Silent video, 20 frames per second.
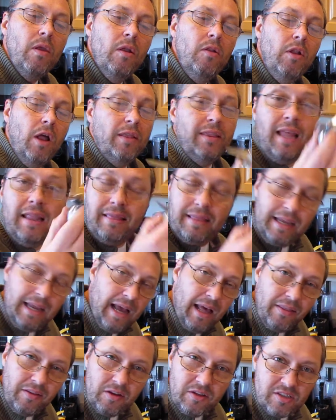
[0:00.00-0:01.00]
Not that the
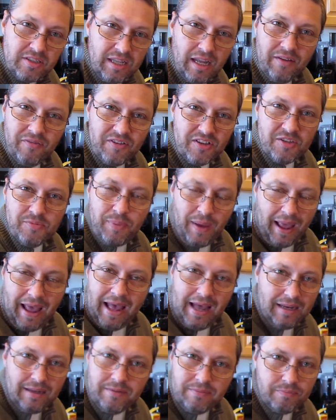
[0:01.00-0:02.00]
other stuff is
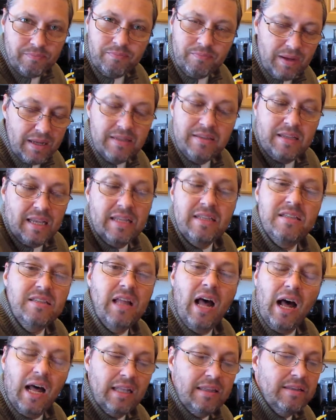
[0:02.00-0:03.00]
bad. It's
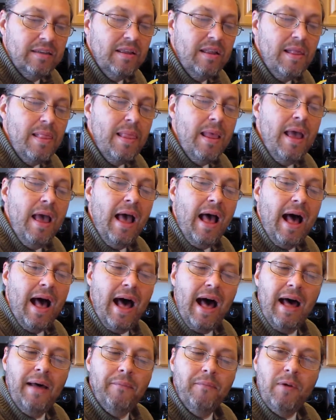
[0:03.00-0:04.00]
not.
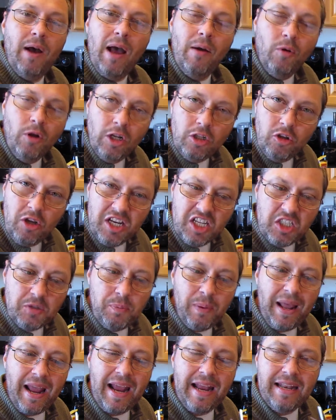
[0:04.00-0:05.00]
I wanted to
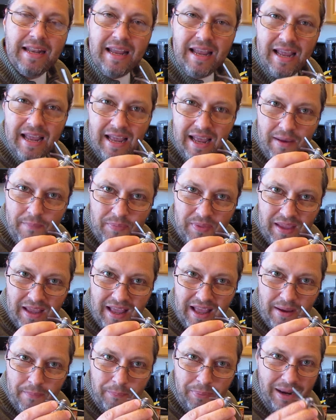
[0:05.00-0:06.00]
explain,
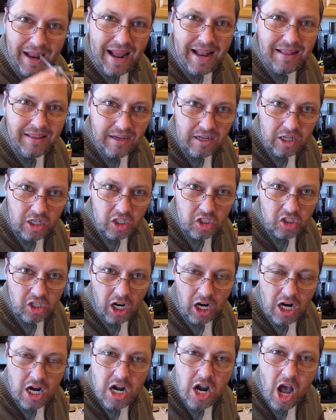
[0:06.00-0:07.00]
blenders
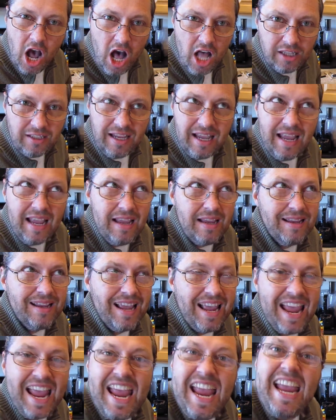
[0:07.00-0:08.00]
are not
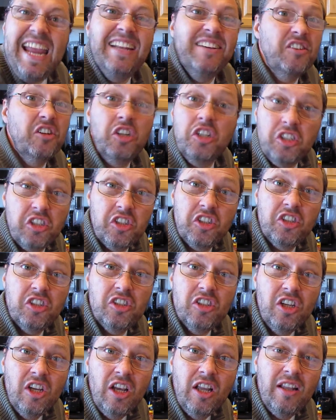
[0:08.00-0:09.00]
heaters.
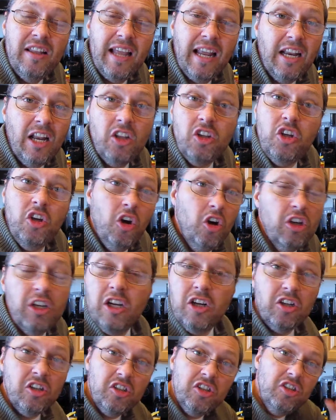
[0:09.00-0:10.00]
They're not
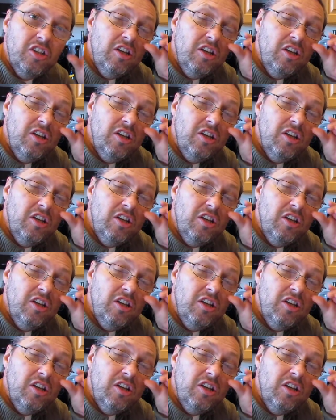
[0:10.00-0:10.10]
cookers.